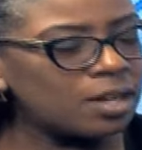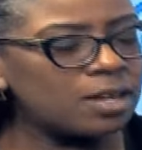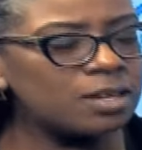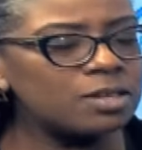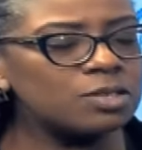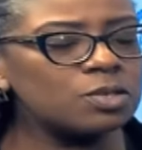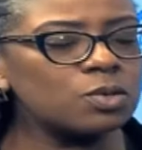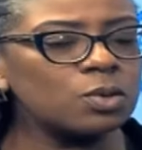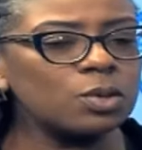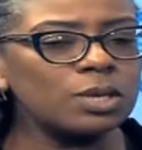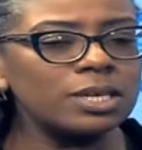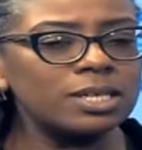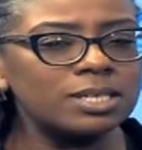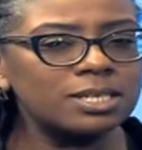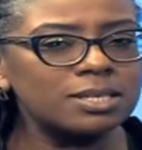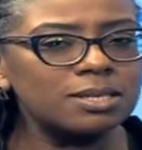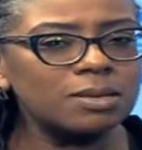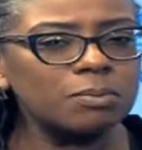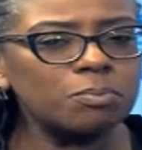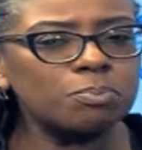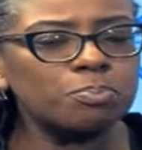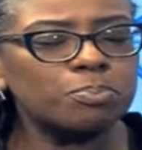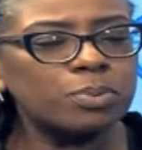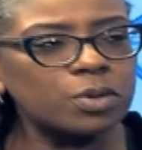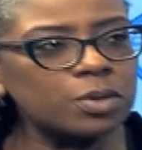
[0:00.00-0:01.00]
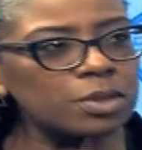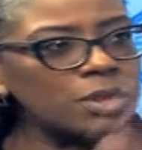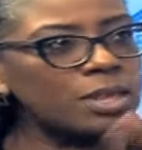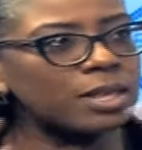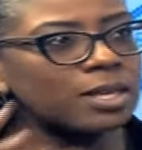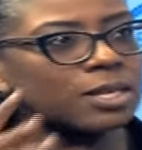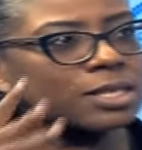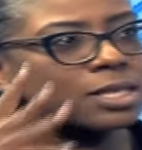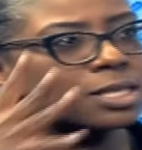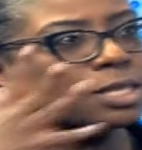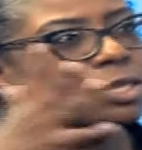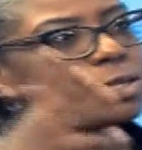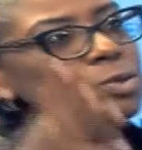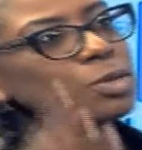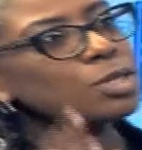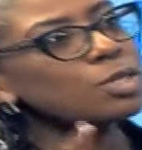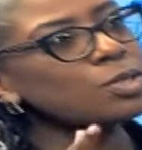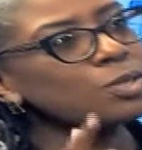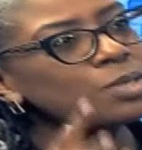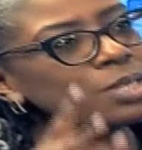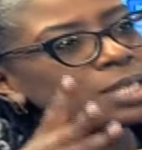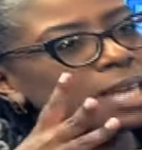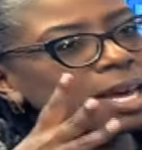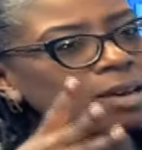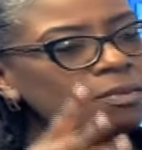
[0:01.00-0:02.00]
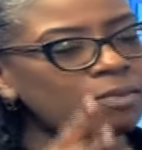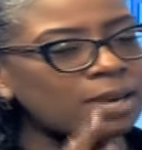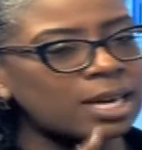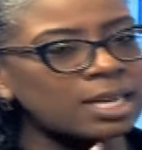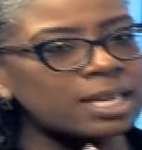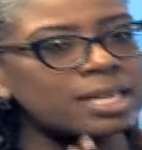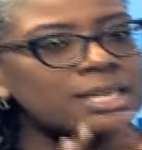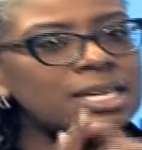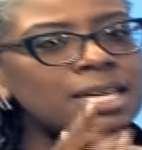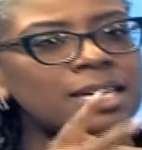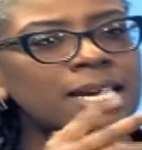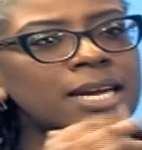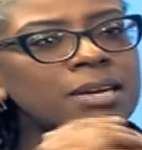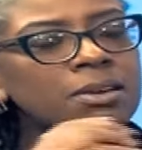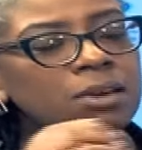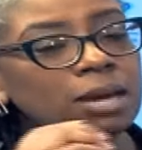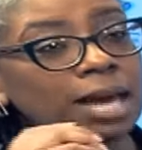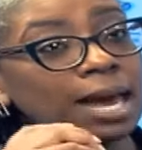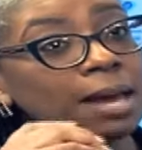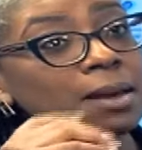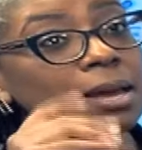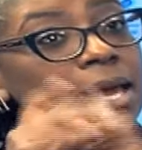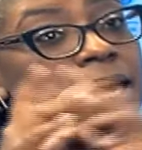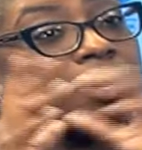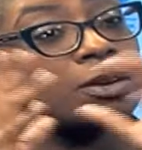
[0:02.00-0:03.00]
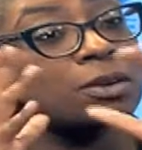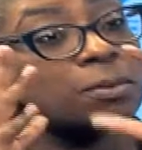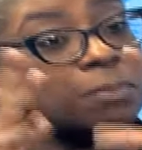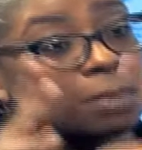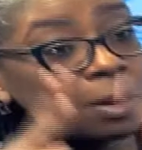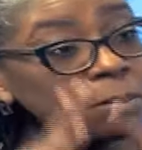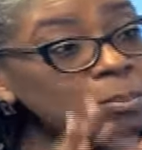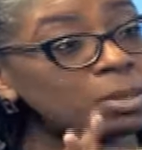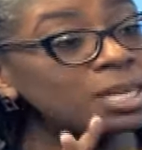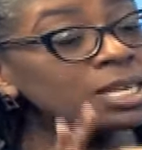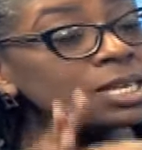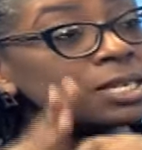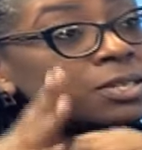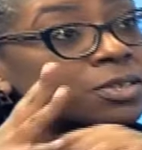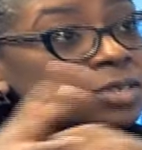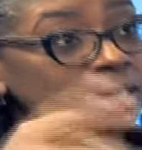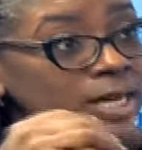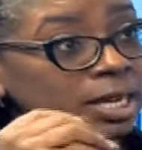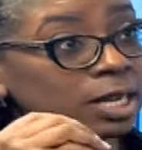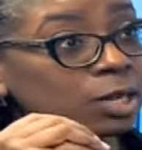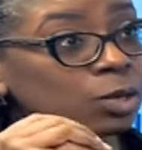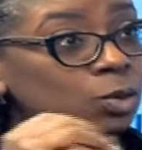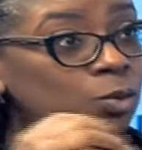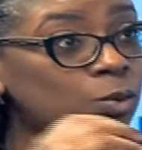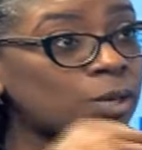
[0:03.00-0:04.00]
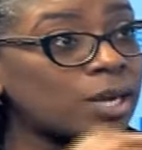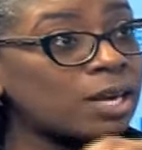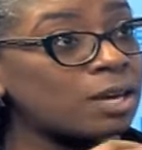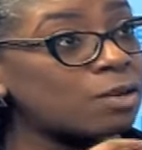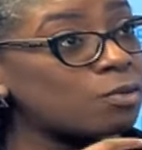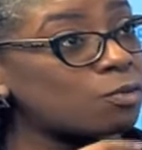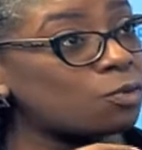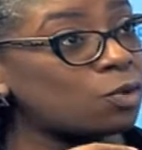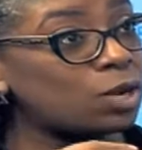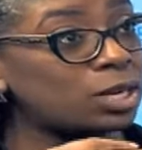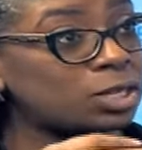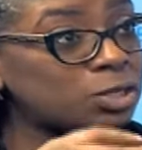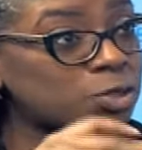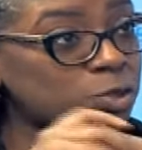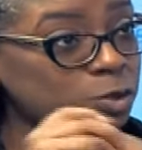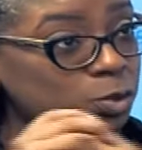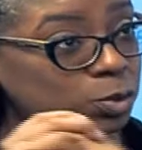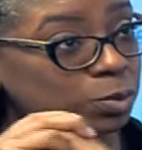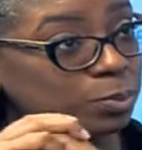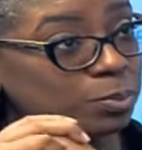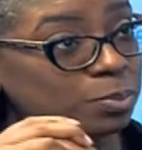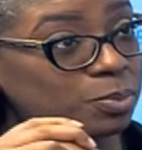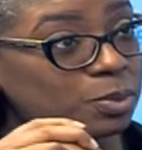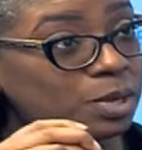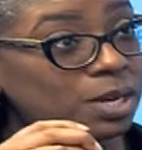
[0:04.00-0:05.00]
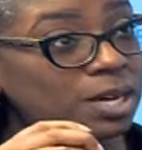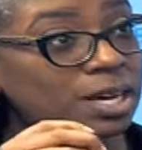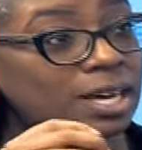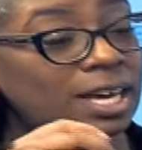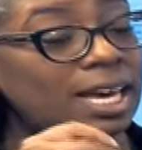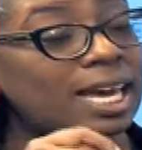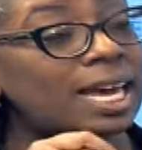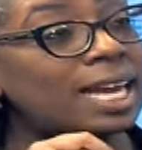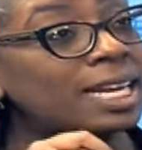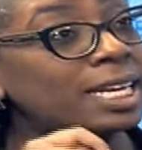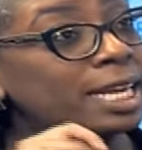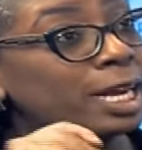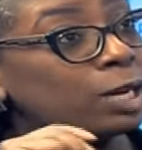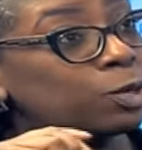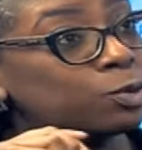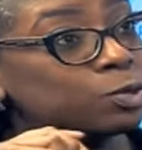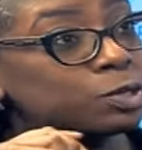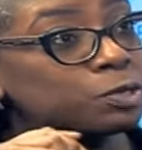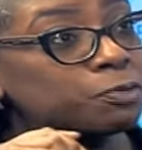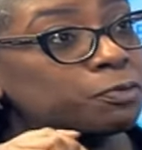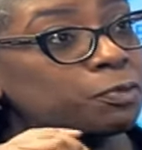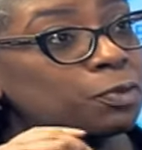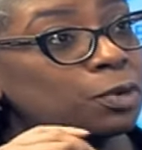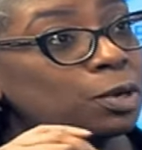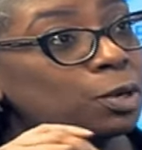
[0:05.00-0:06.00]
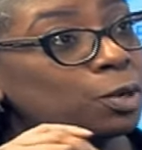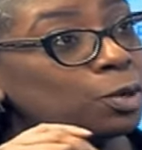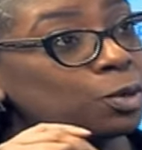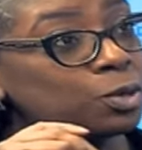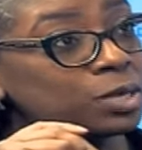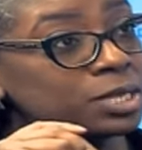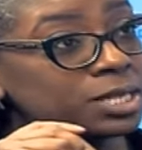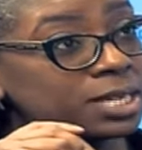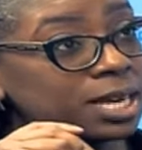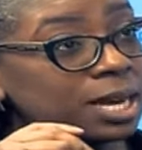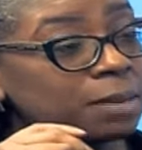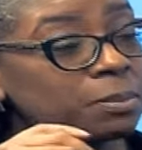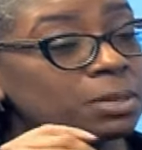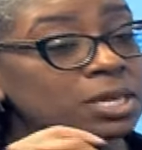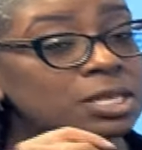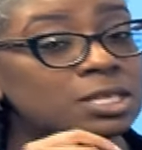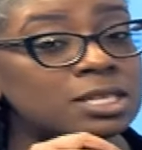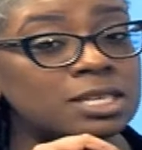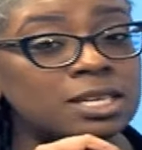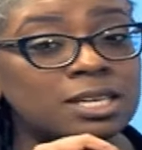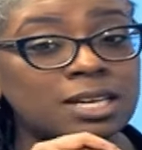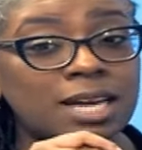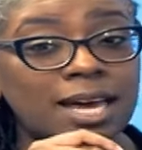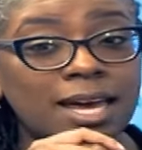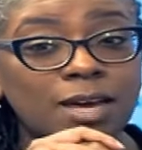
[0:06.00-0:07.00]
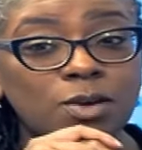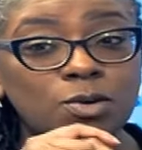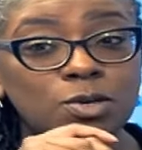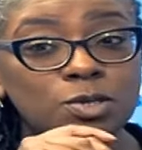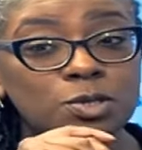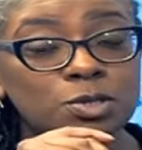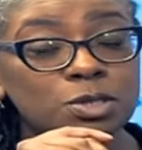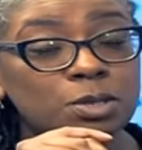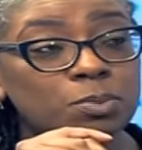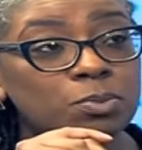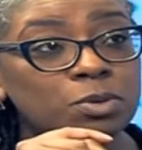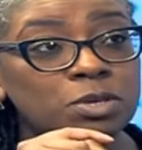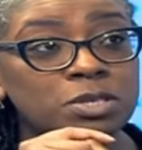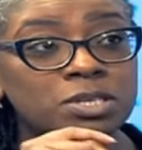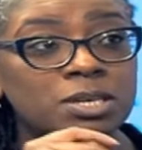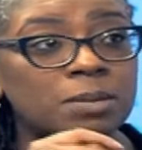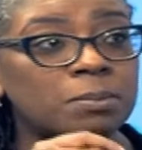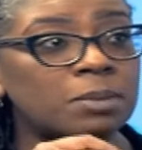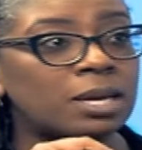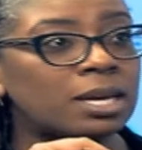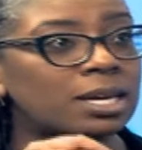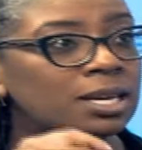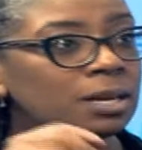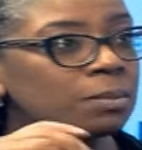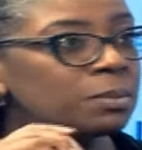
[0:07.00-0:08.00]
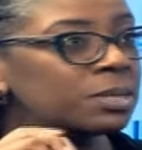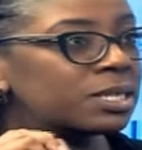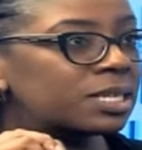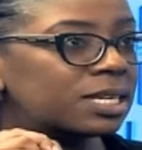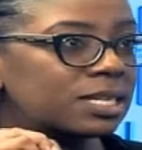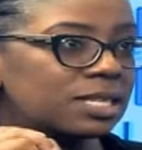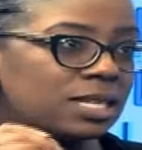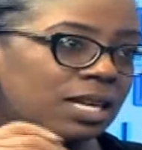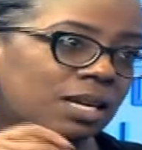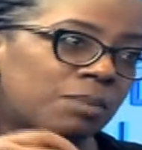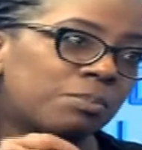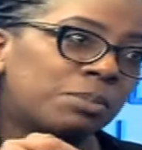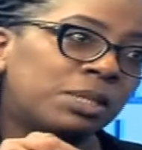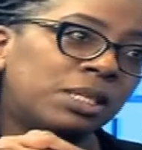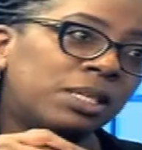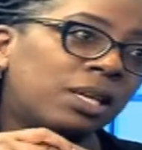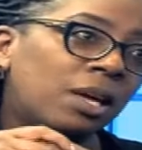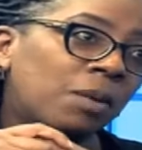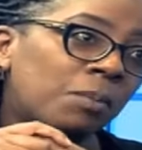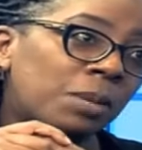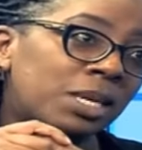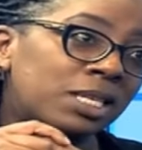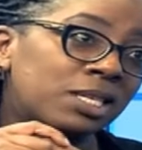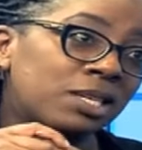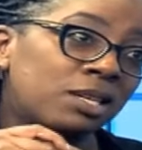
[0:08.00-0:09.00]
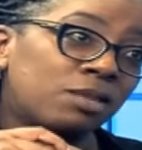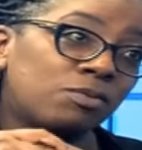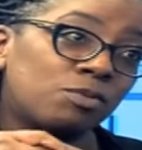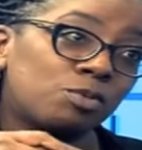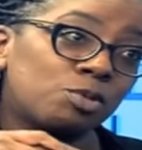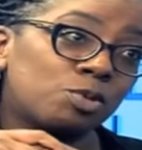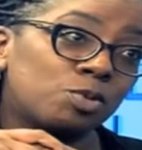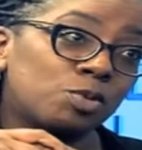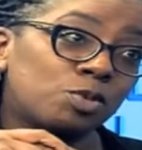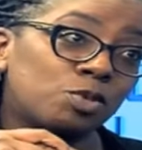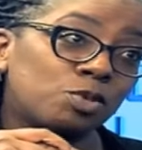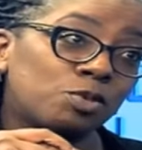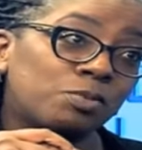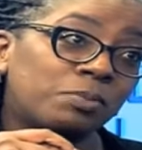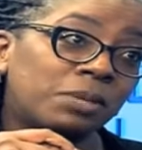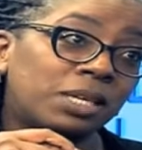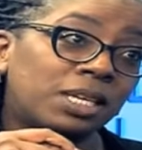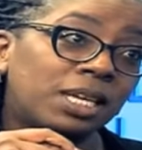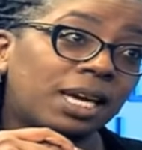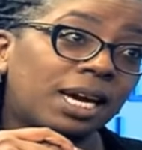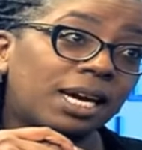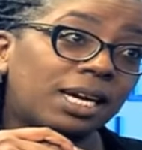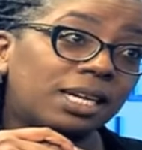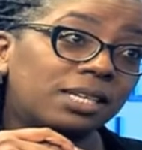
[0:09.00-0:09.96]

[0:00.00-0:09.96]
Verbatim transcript: yes. So it's both situations are valid, and I, re, I I remember really looking for a job, and I looked for a long time until I got to the point I'm like, let me just start building myself on social media.